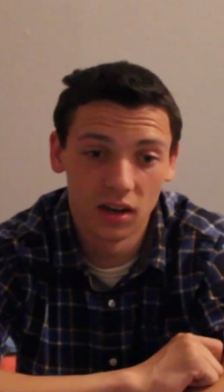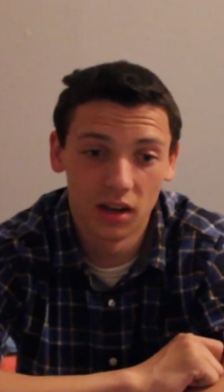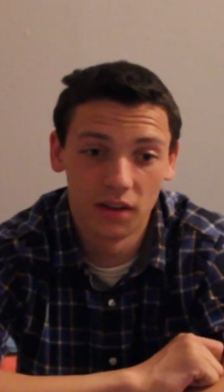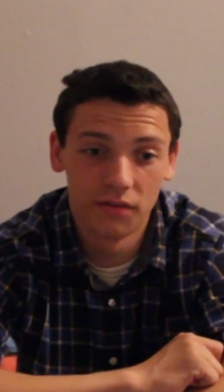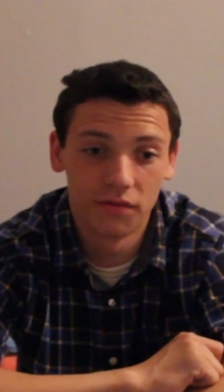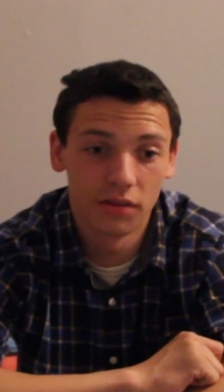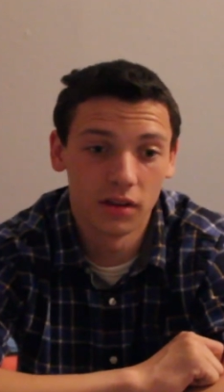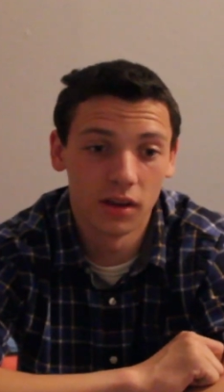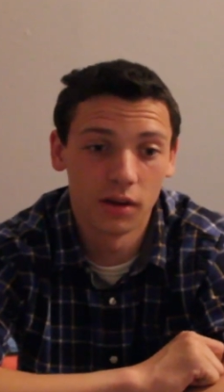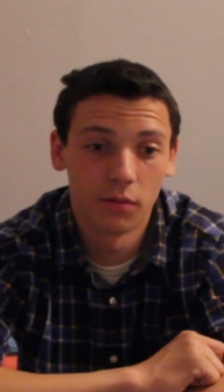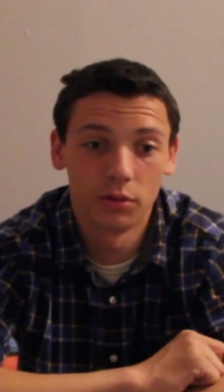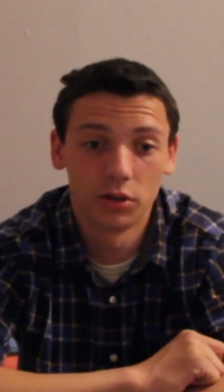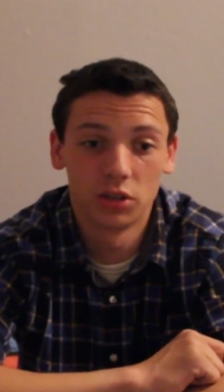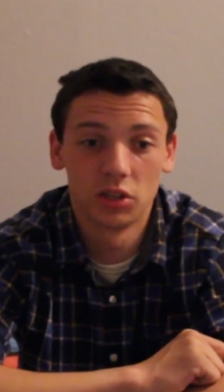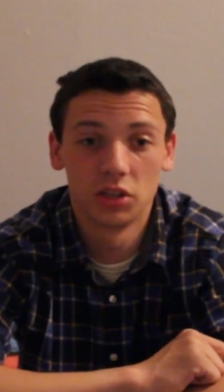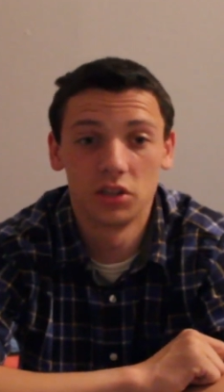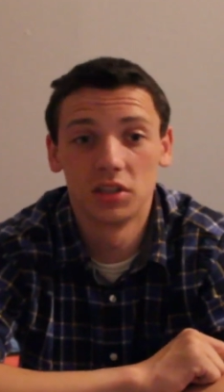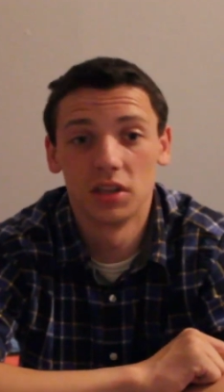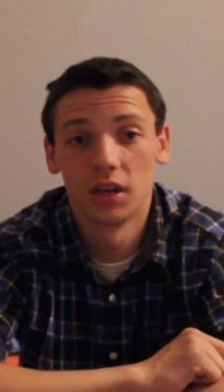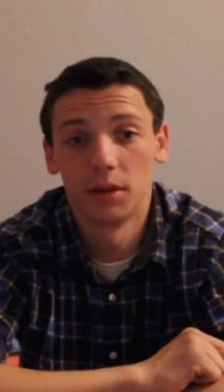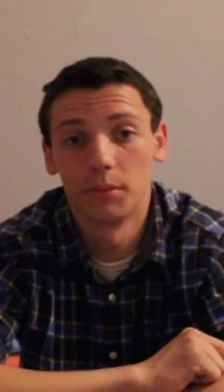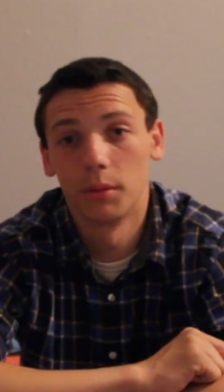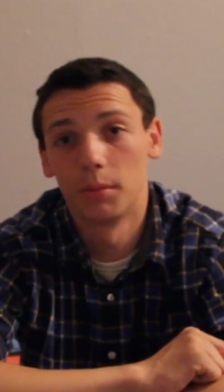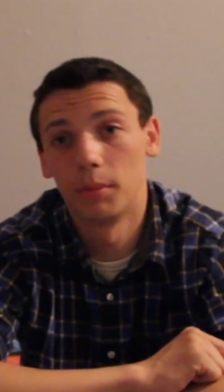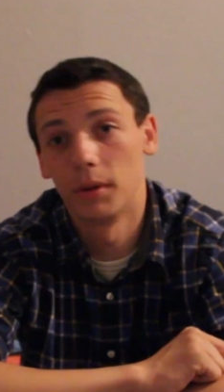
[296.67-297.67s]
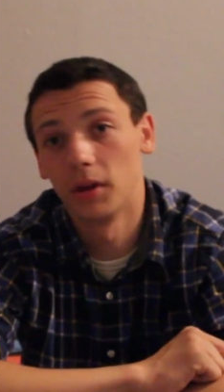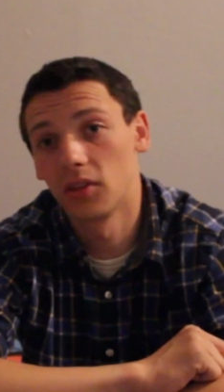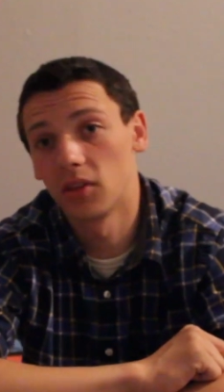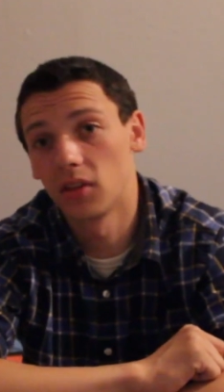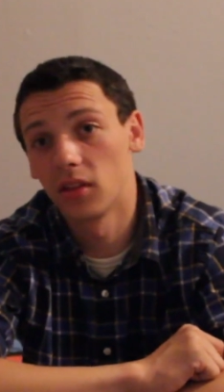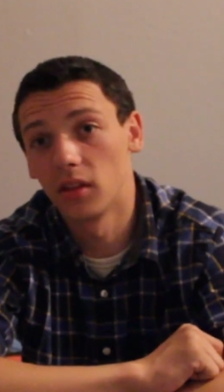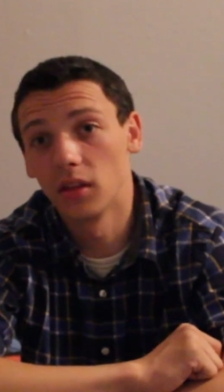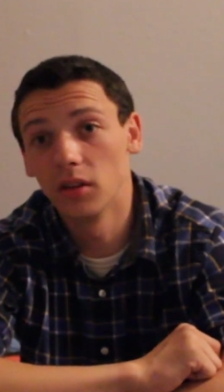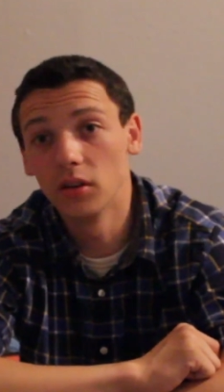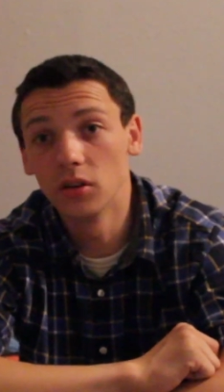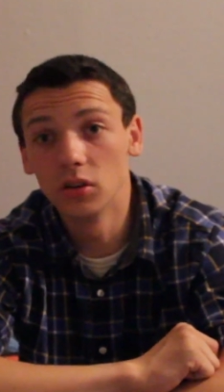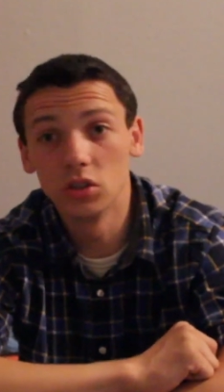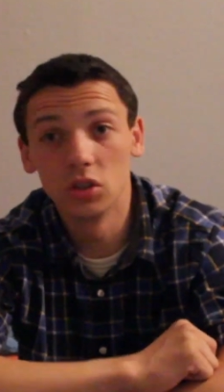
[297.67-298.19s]
I forget what she said, but
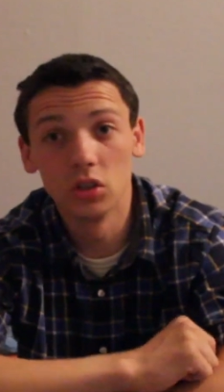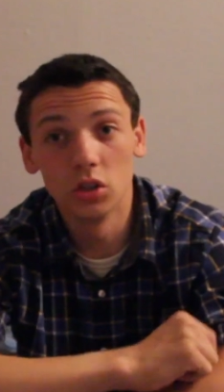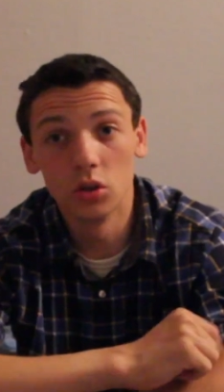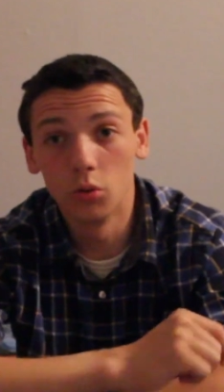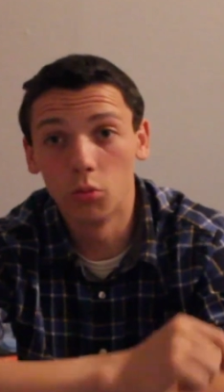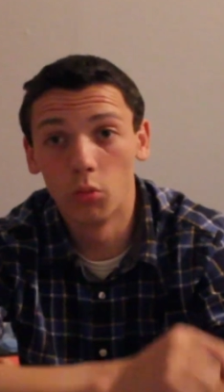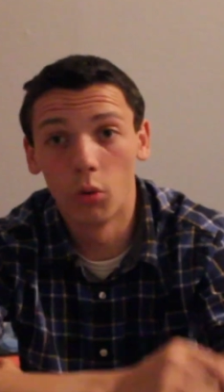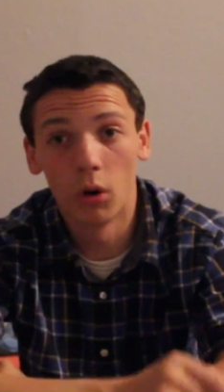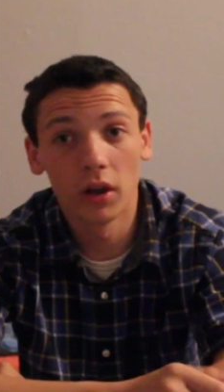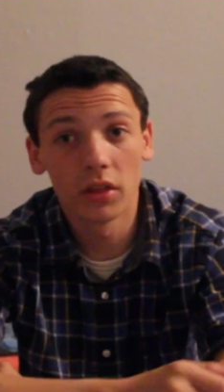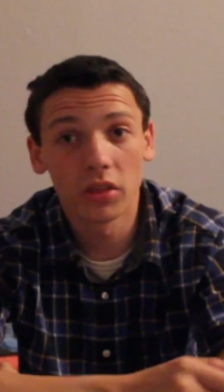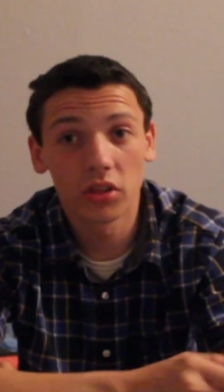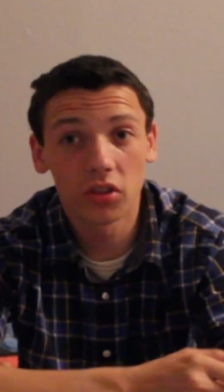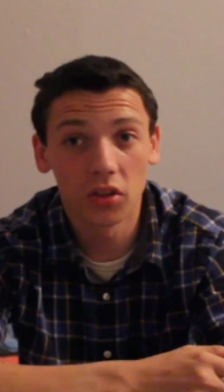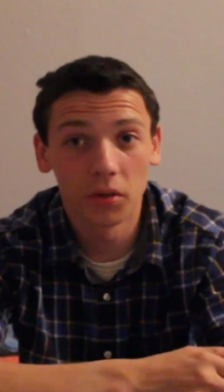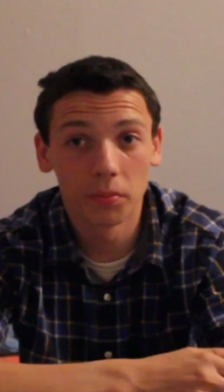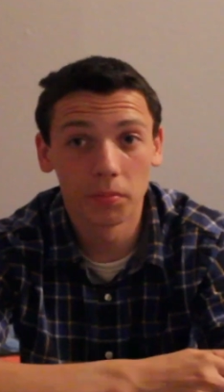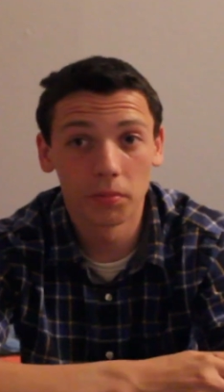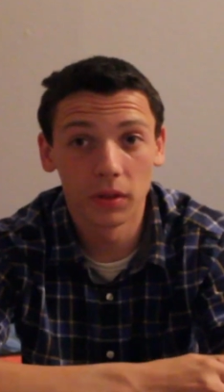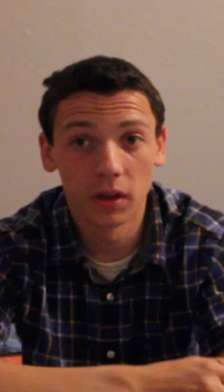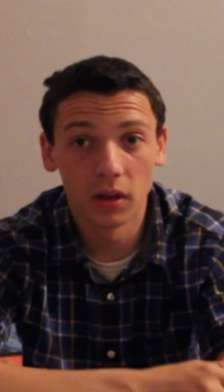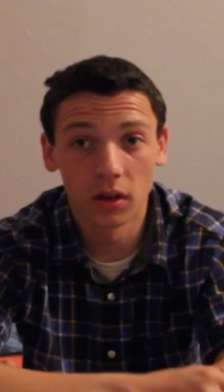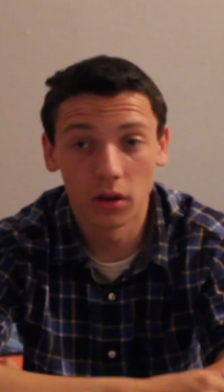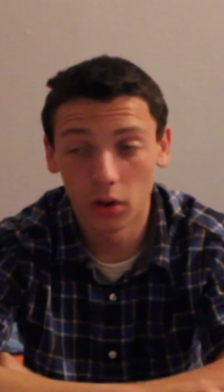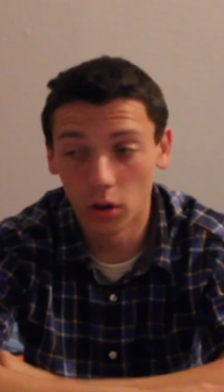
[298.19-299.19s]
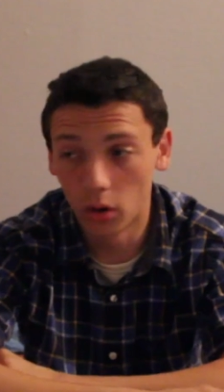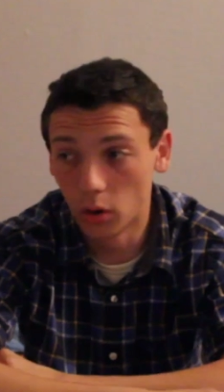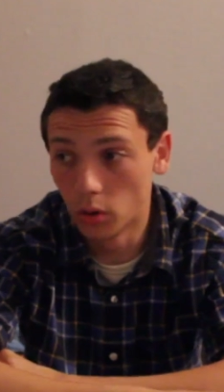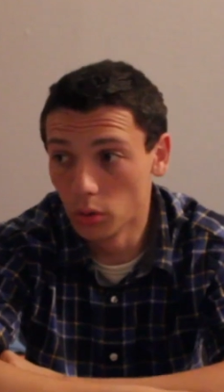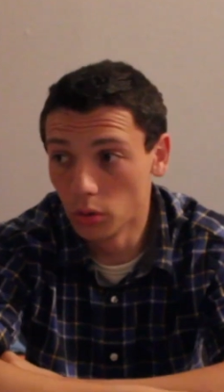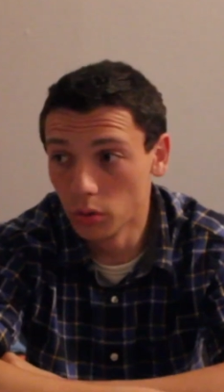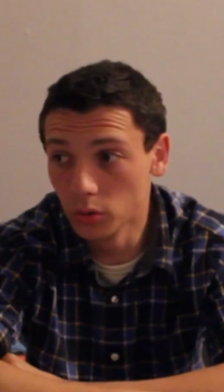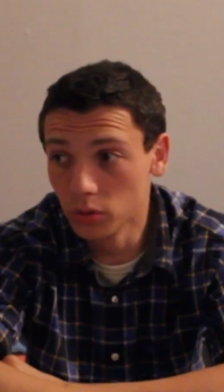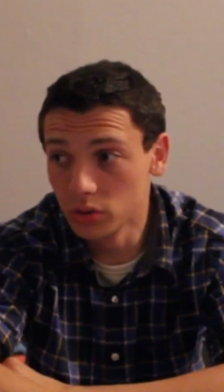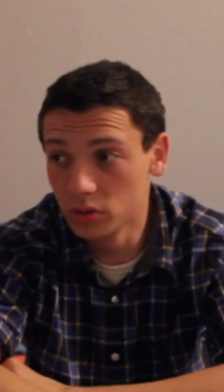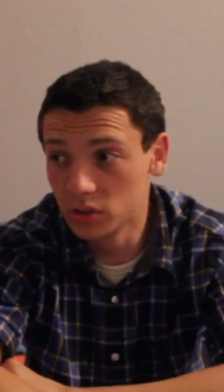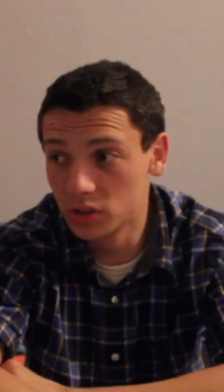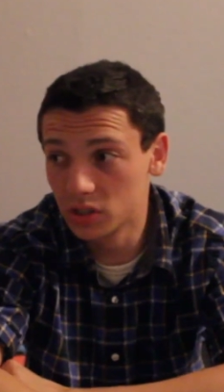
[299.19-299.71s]
basically, do you want something
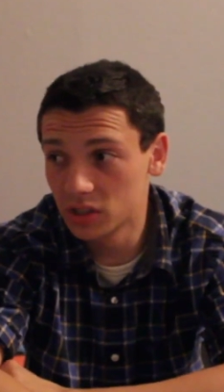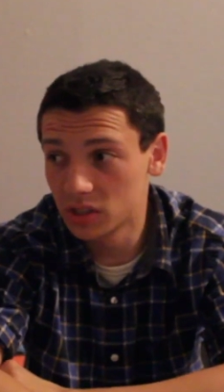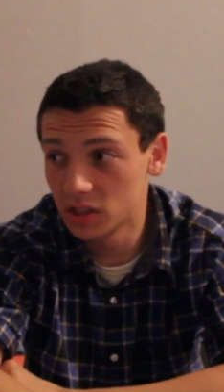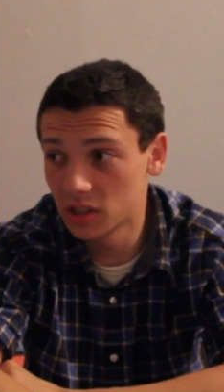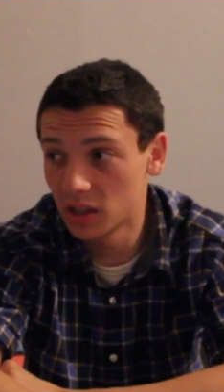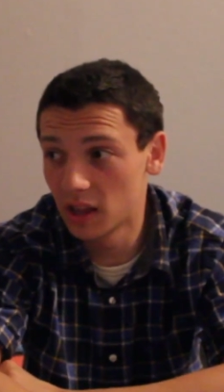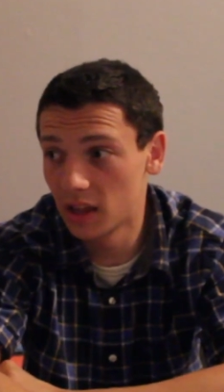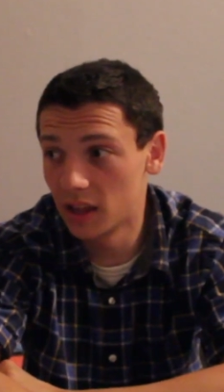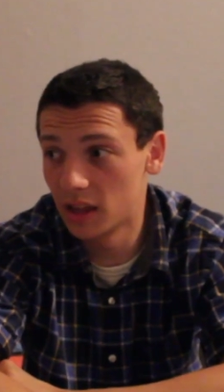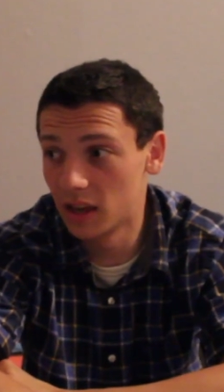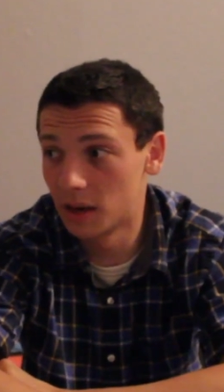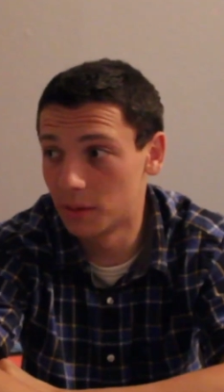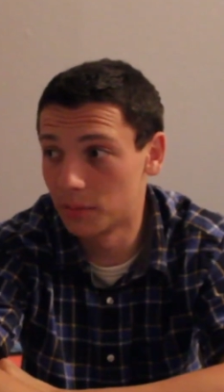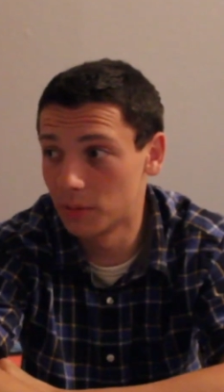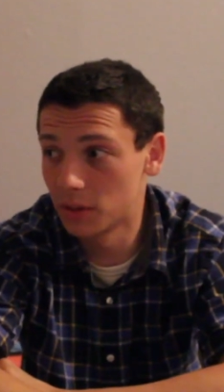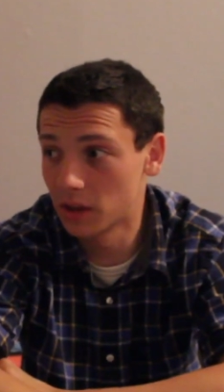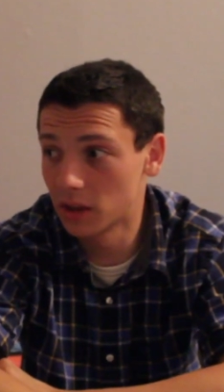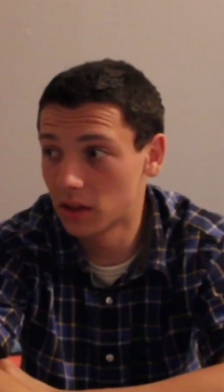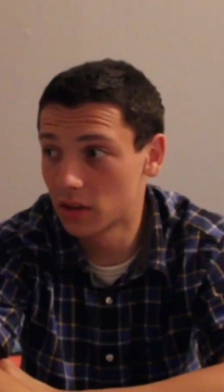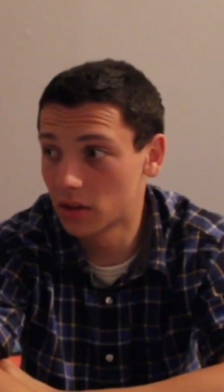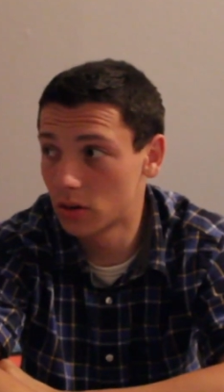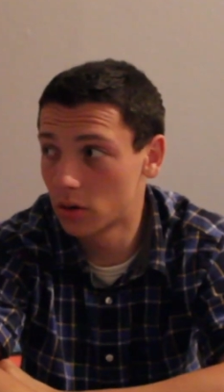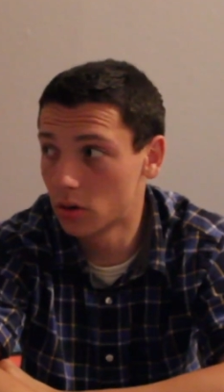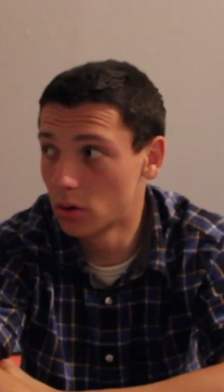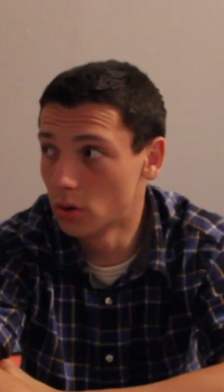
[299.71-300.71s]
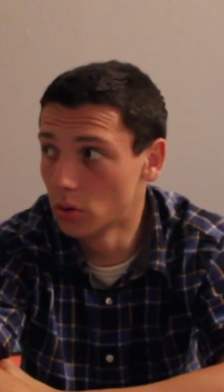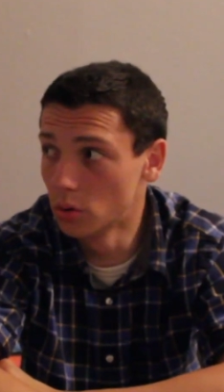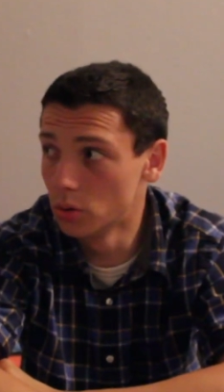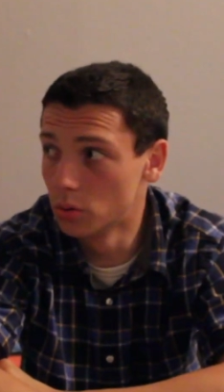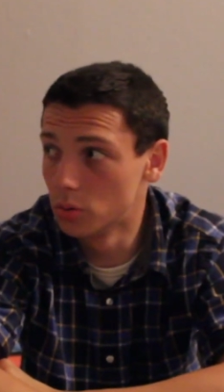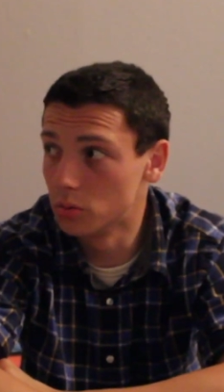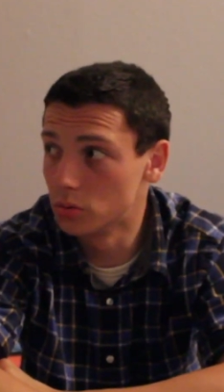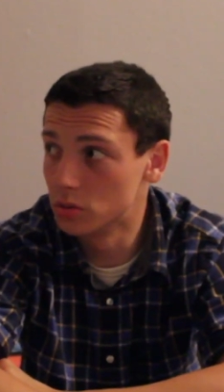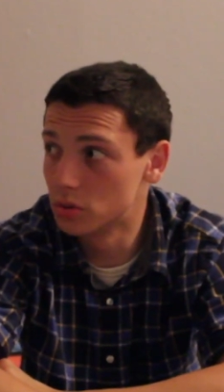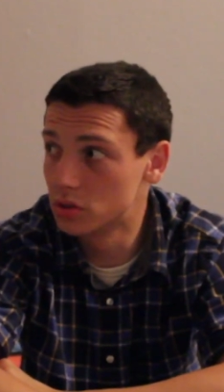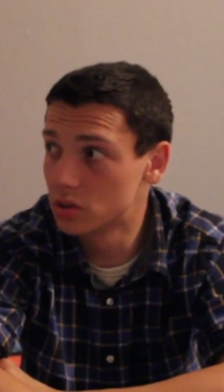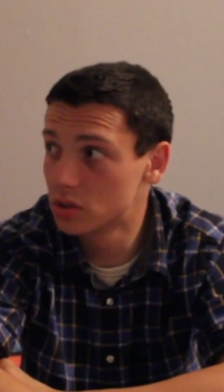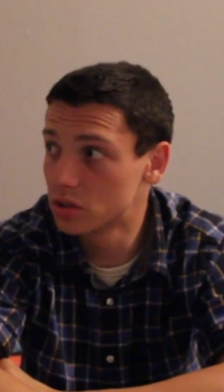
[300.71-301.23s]
cold? And I'm like,
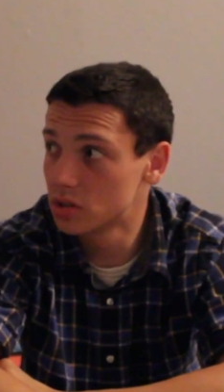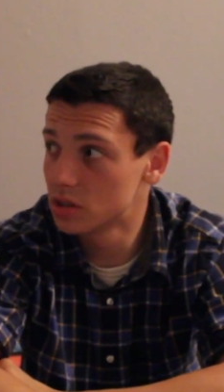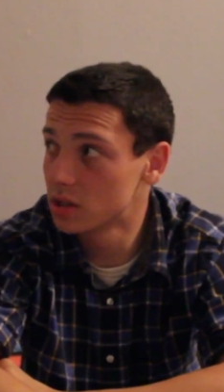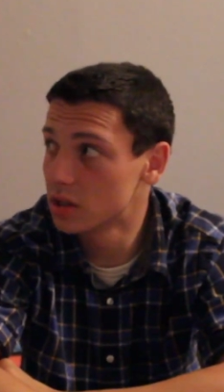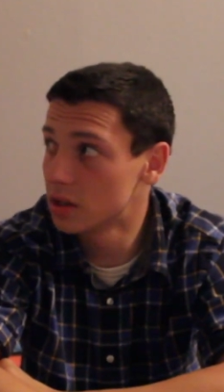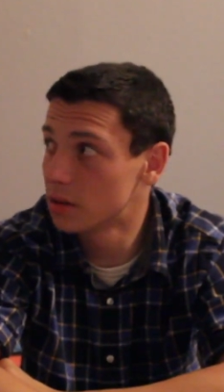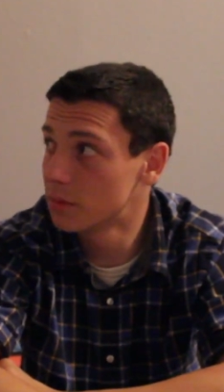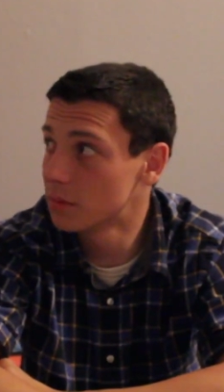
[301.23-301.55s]
cold?